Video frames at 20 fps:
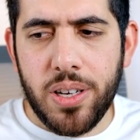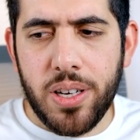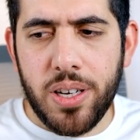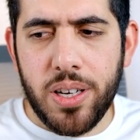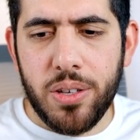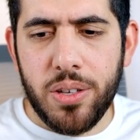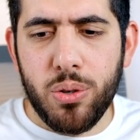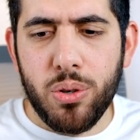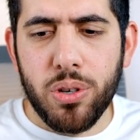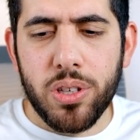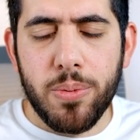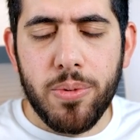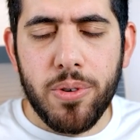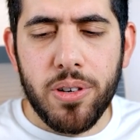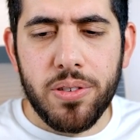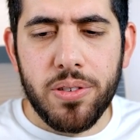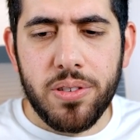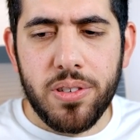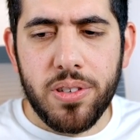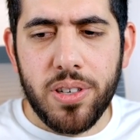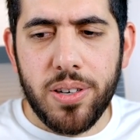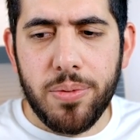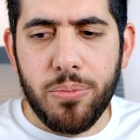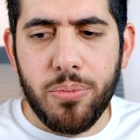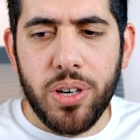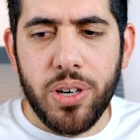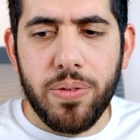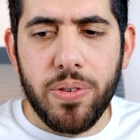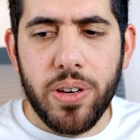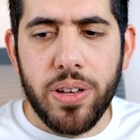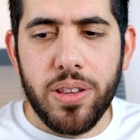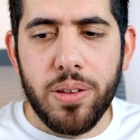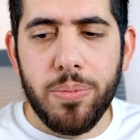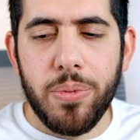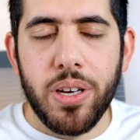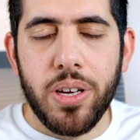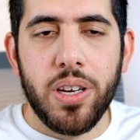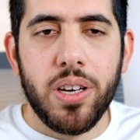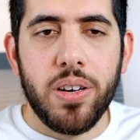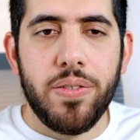uh, talked about uh, briefly in the
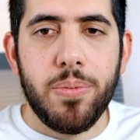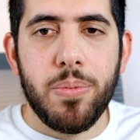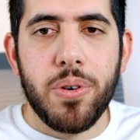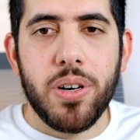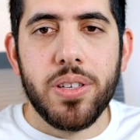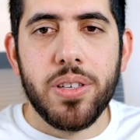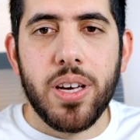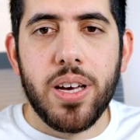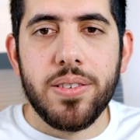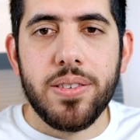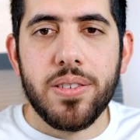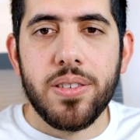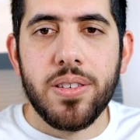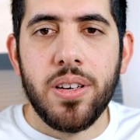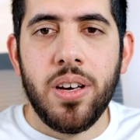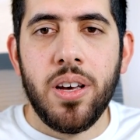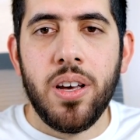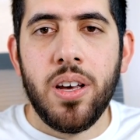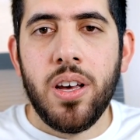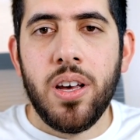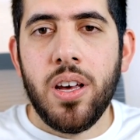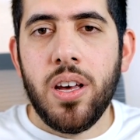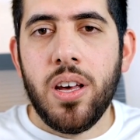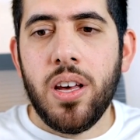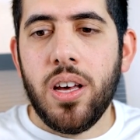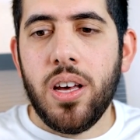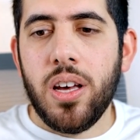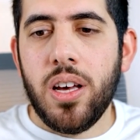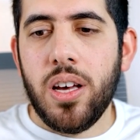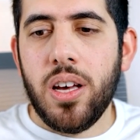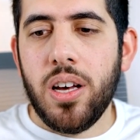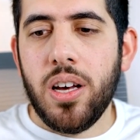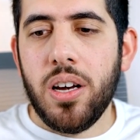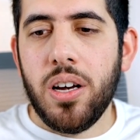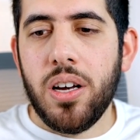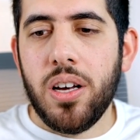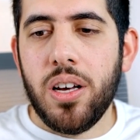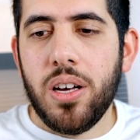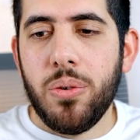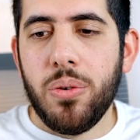beginning of the podcast,
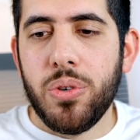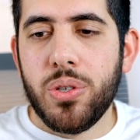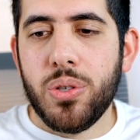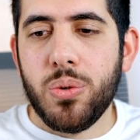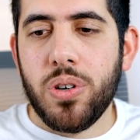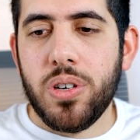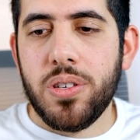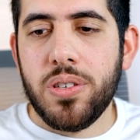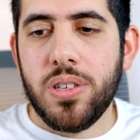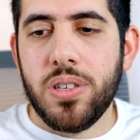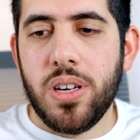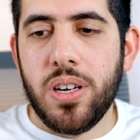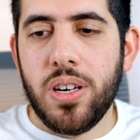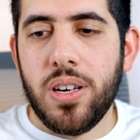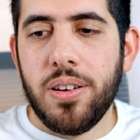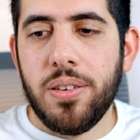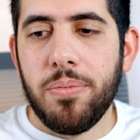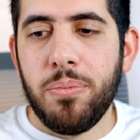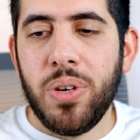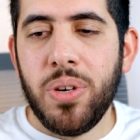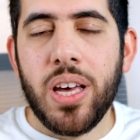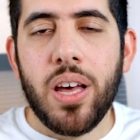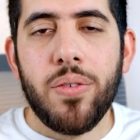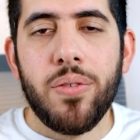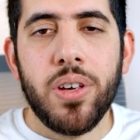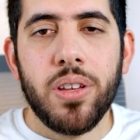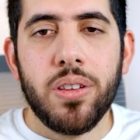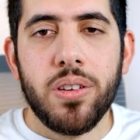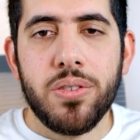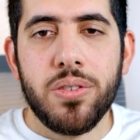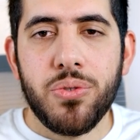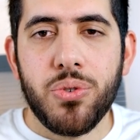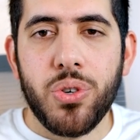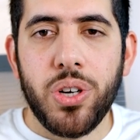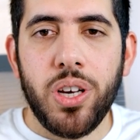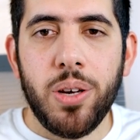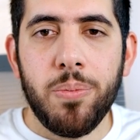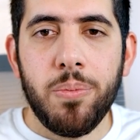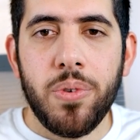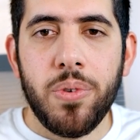uh, which was uh, me having this
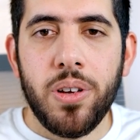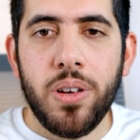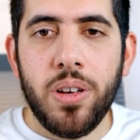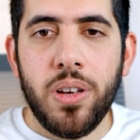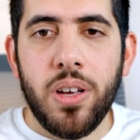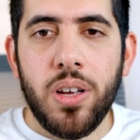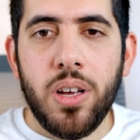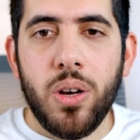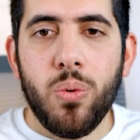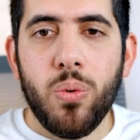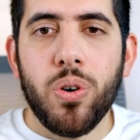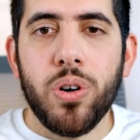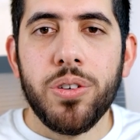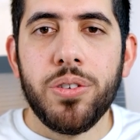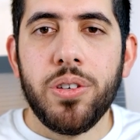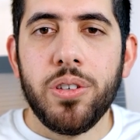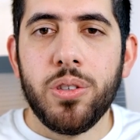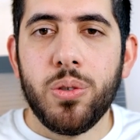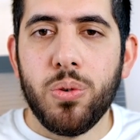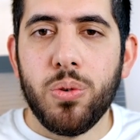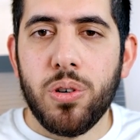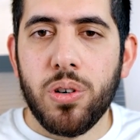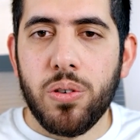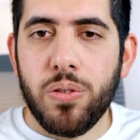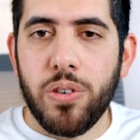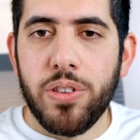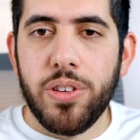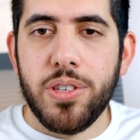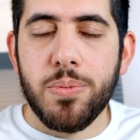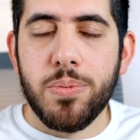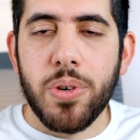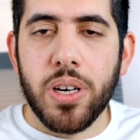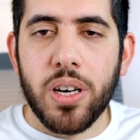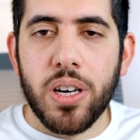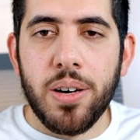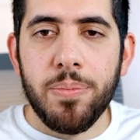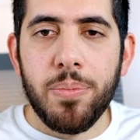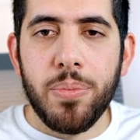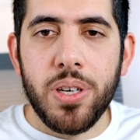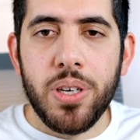dream, wanting to work for these big
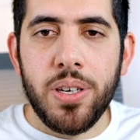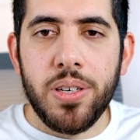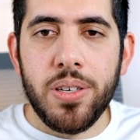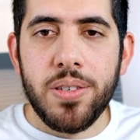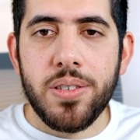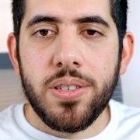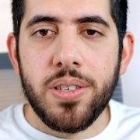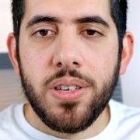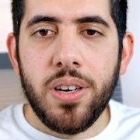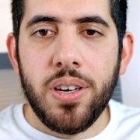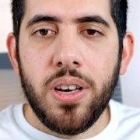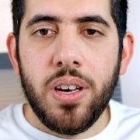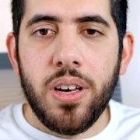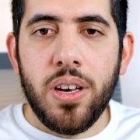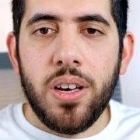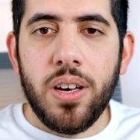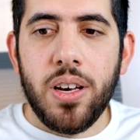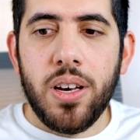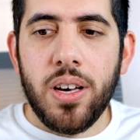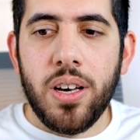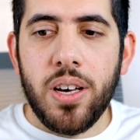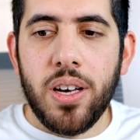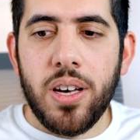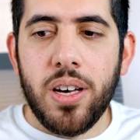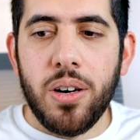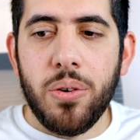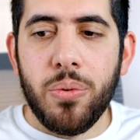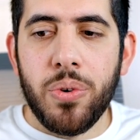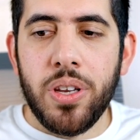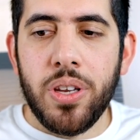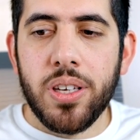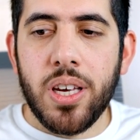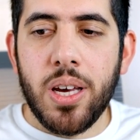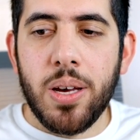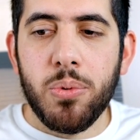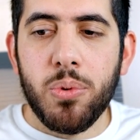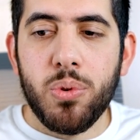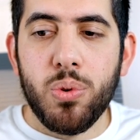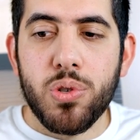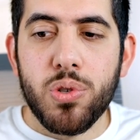companies. Uh, when it
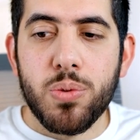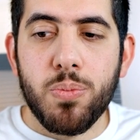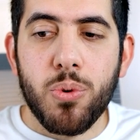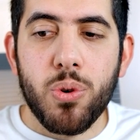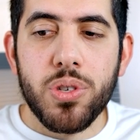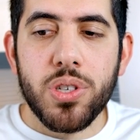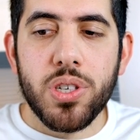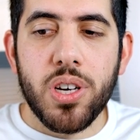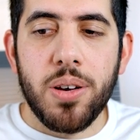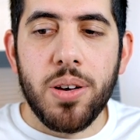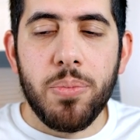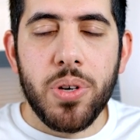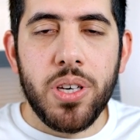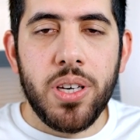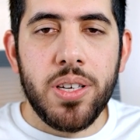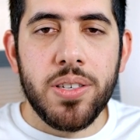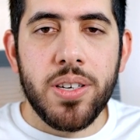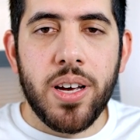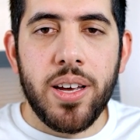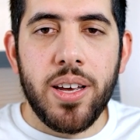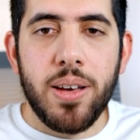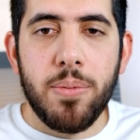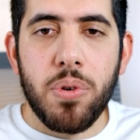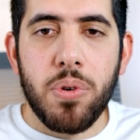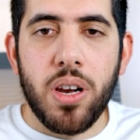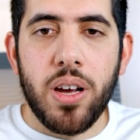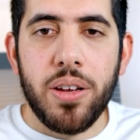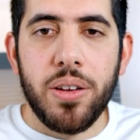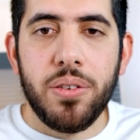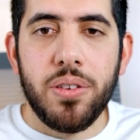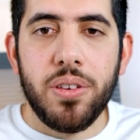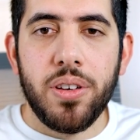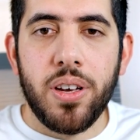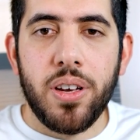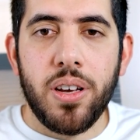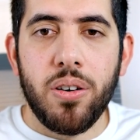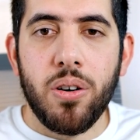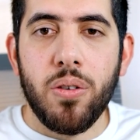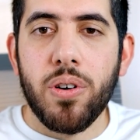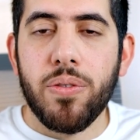came to sports companies, I applied
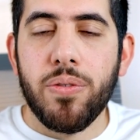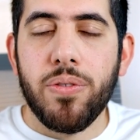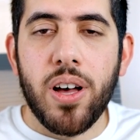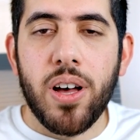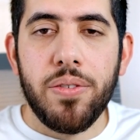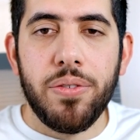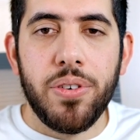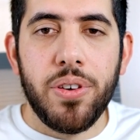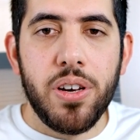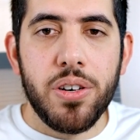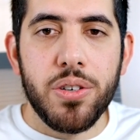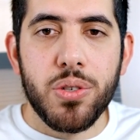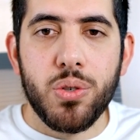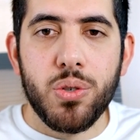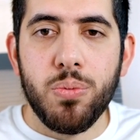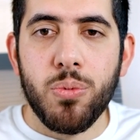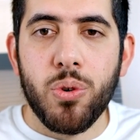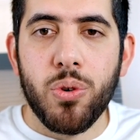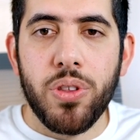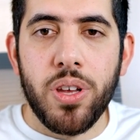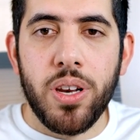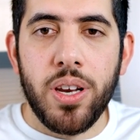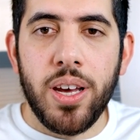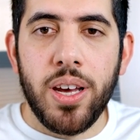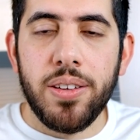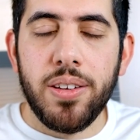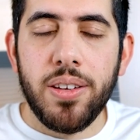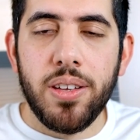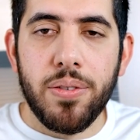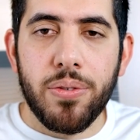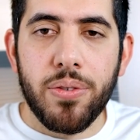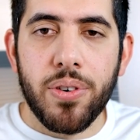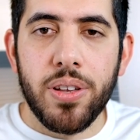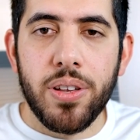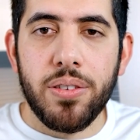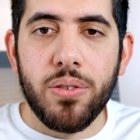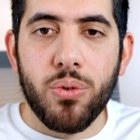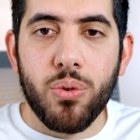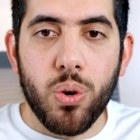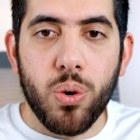over five years to more than 80
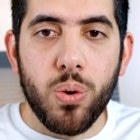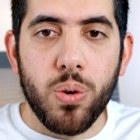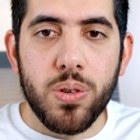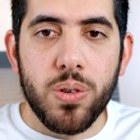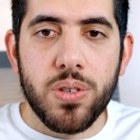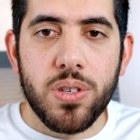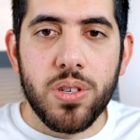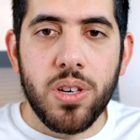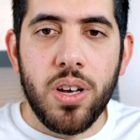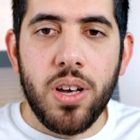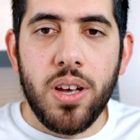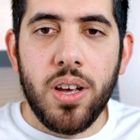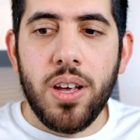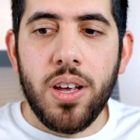different roles,